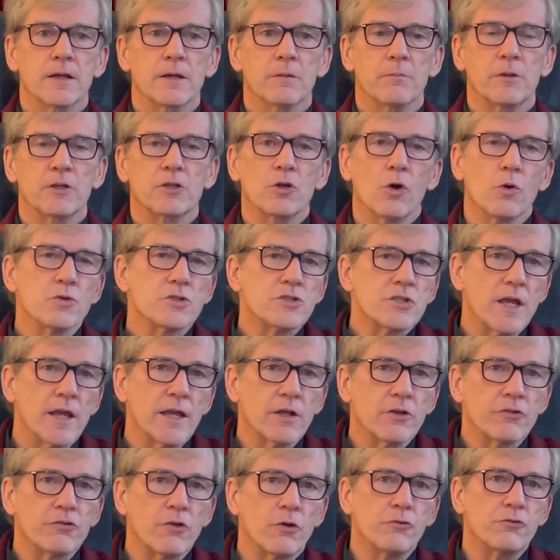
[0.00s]
But the old saying
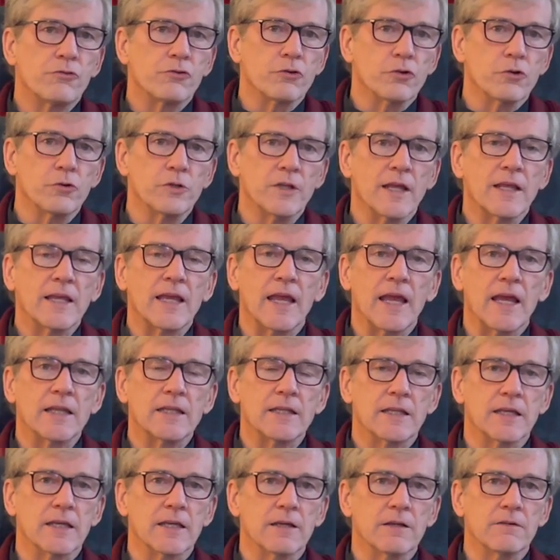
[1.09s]
is so true: you can't
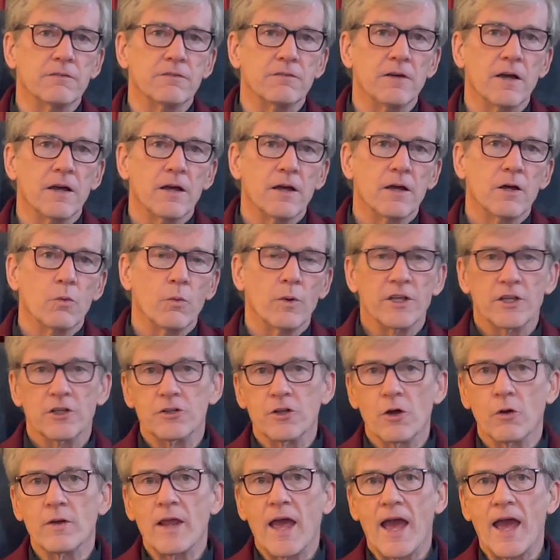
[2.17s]
give what you
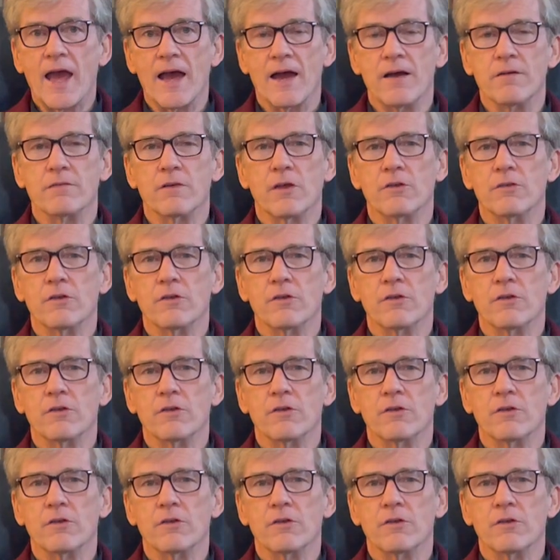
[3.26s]
don't have.